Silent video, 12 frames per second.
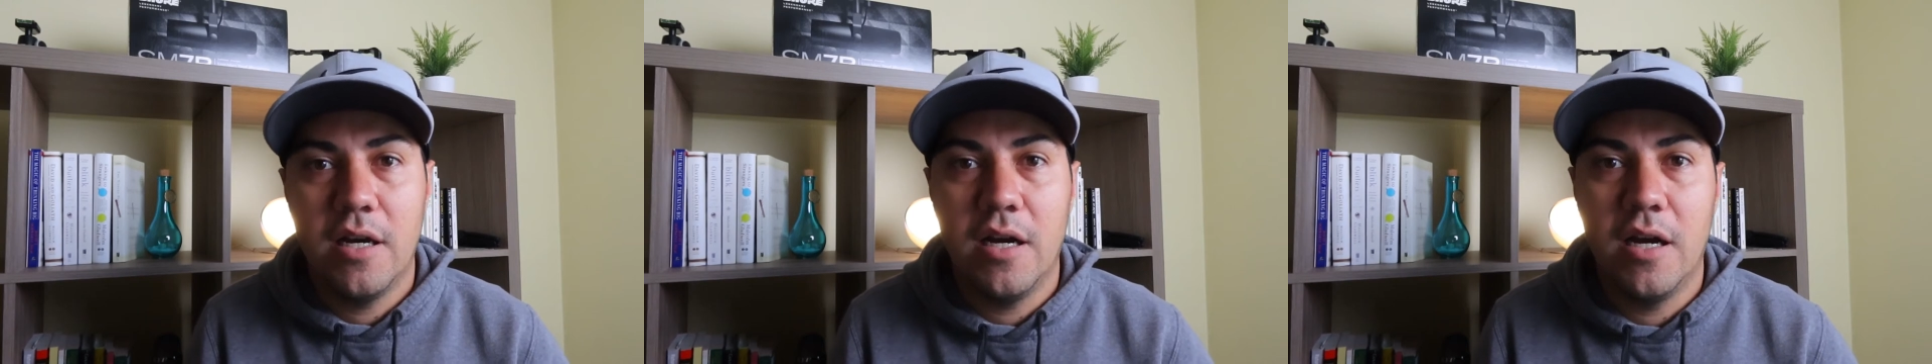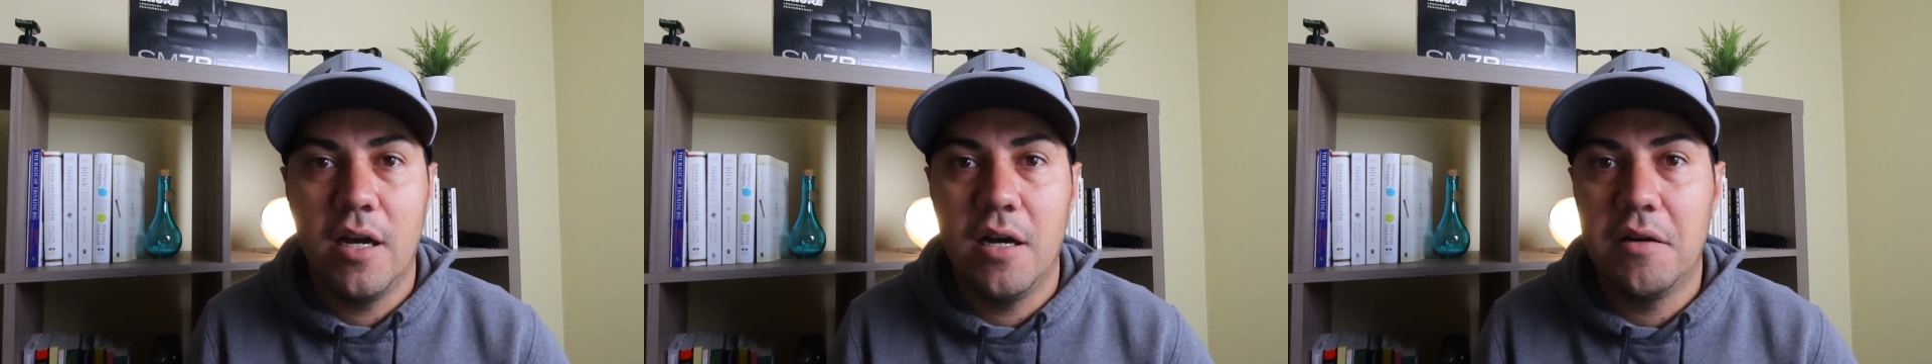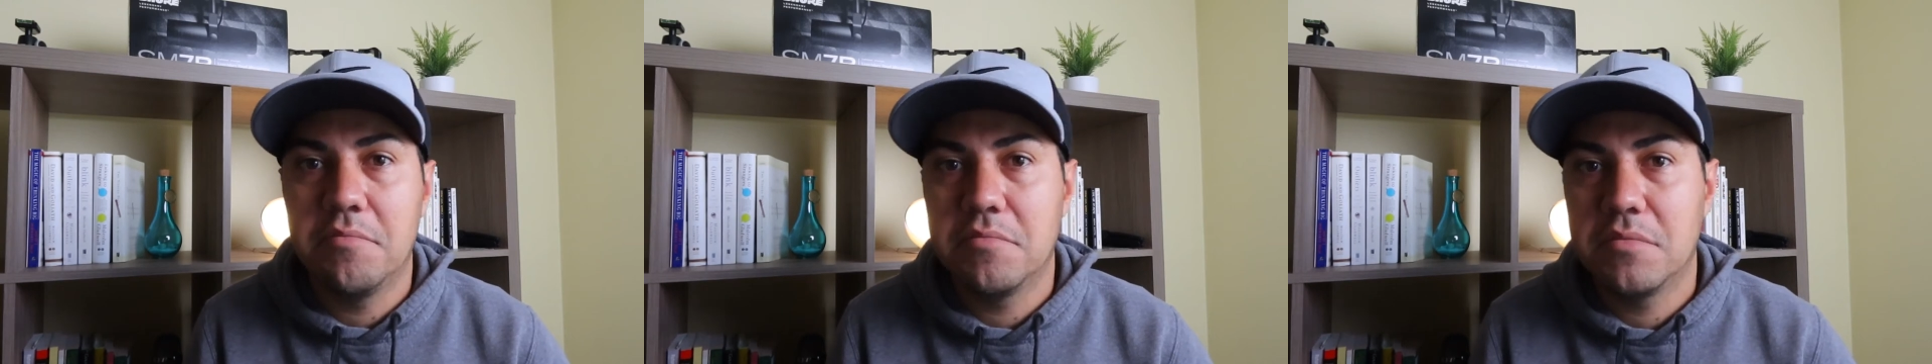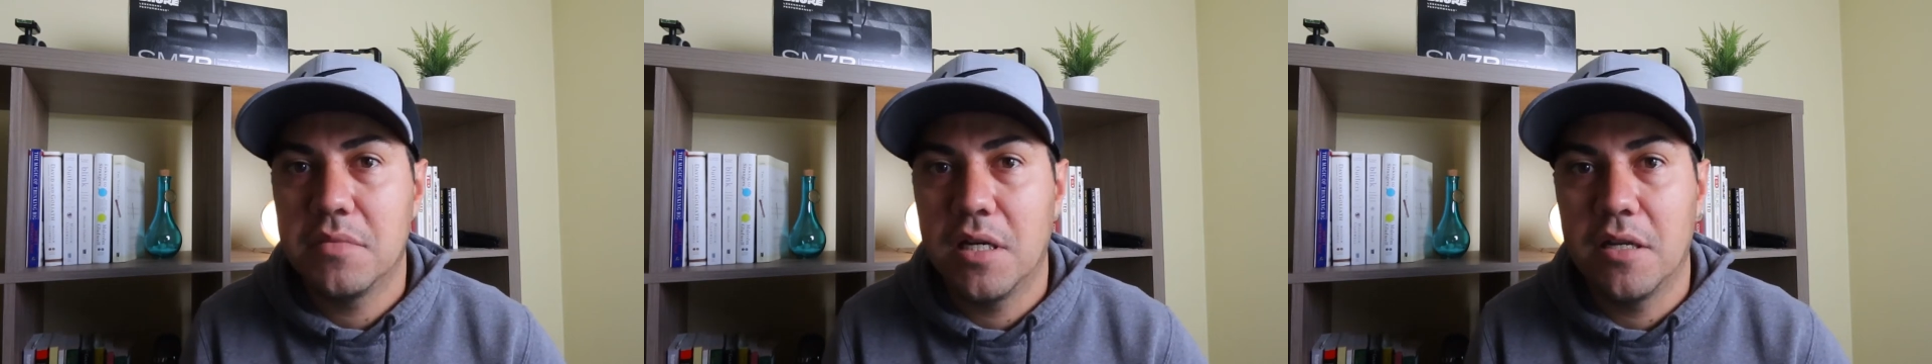
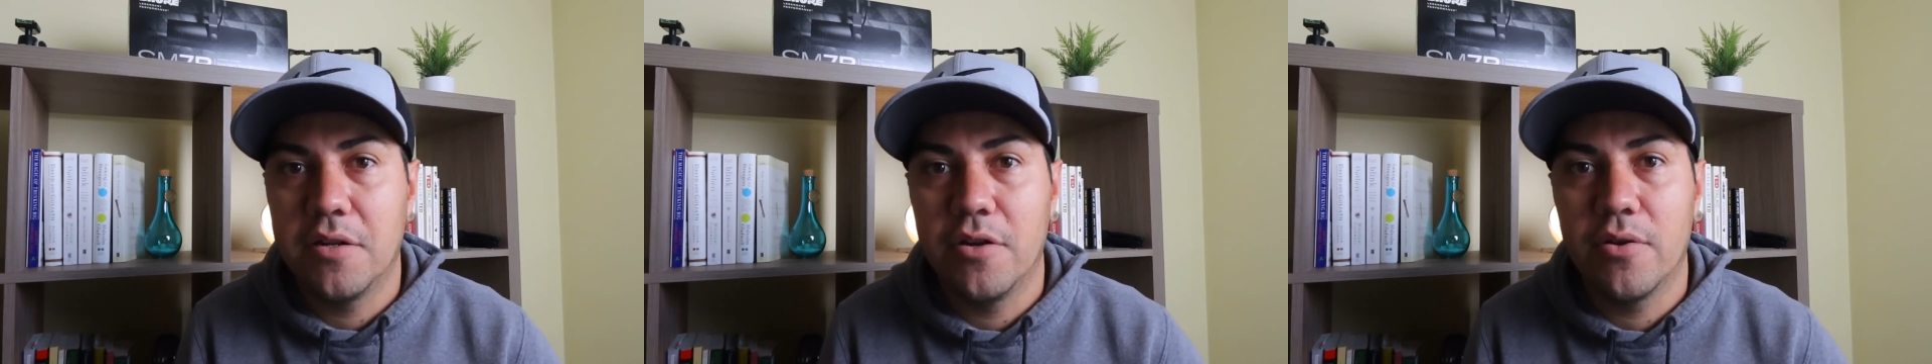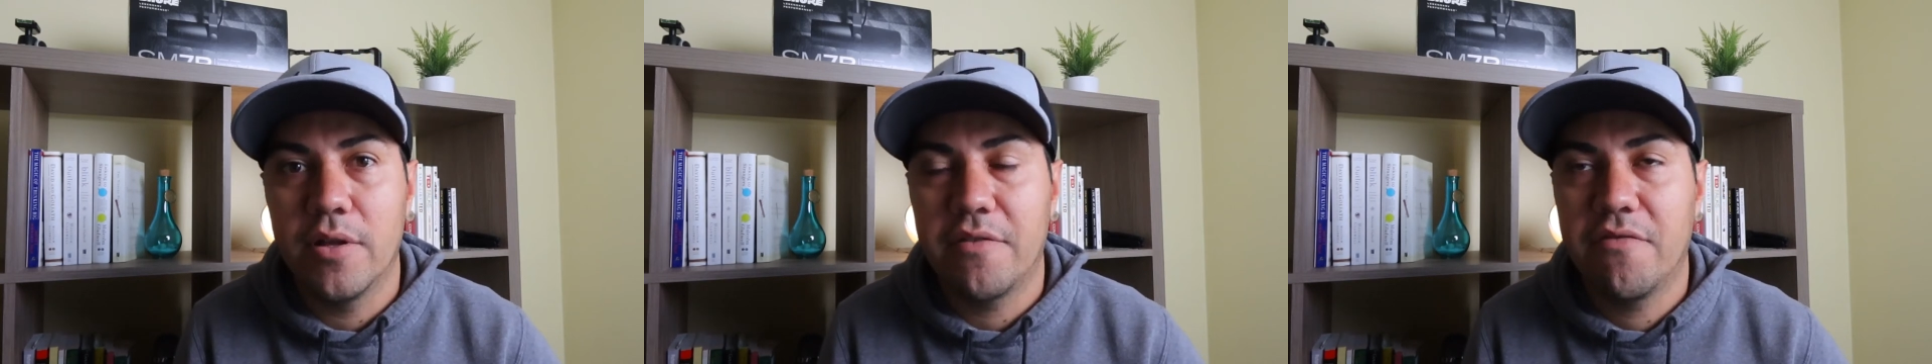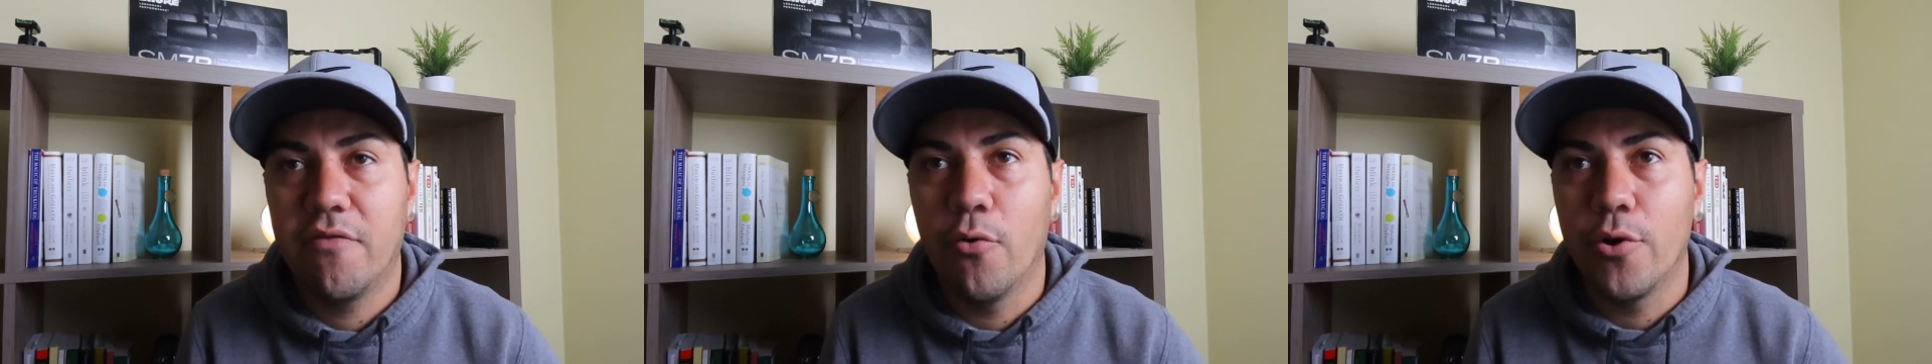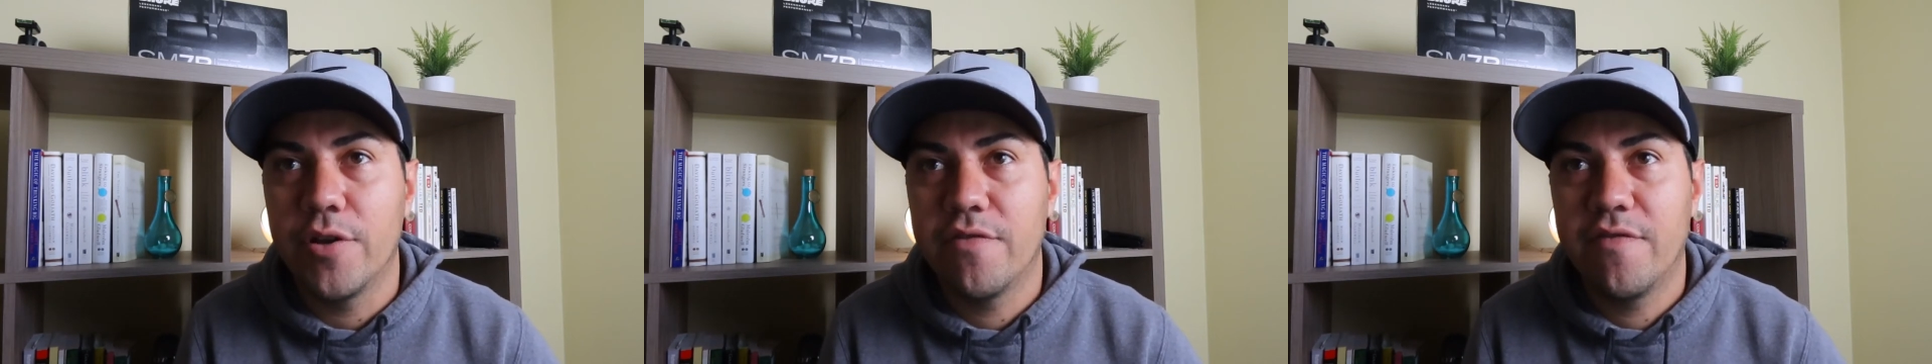um, I don't know, like
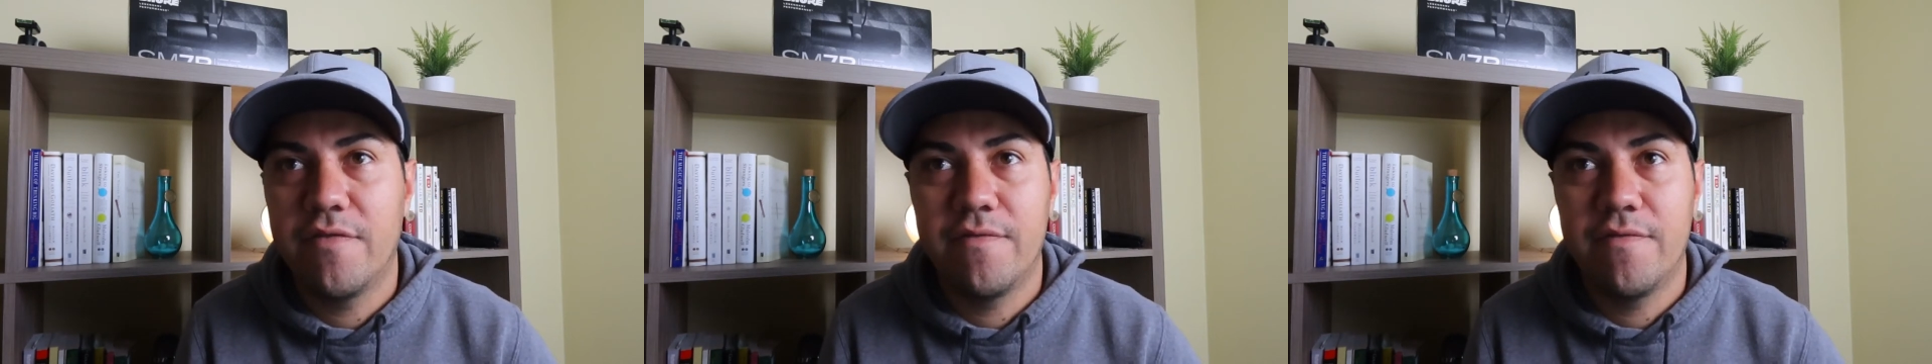forty,